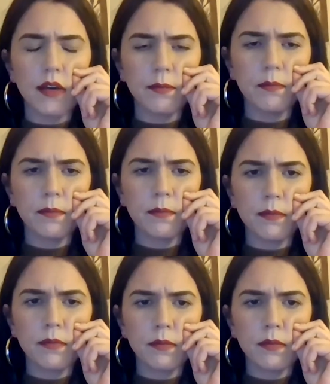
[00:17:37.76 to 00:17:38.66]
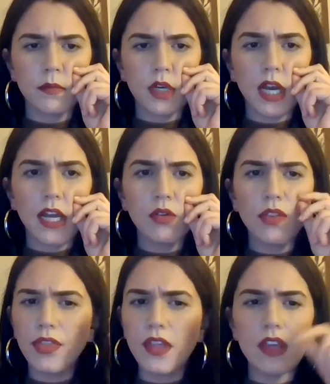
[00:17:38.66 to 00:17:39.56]
yeah. I
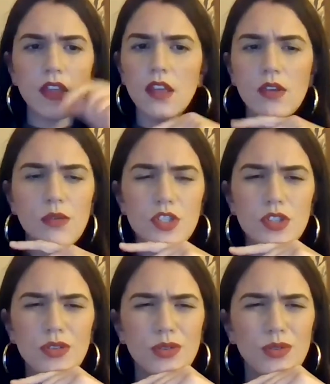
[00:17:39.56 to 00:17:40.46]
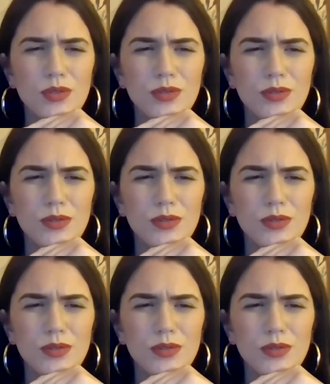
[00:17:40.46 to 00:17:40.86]
don't think that you do.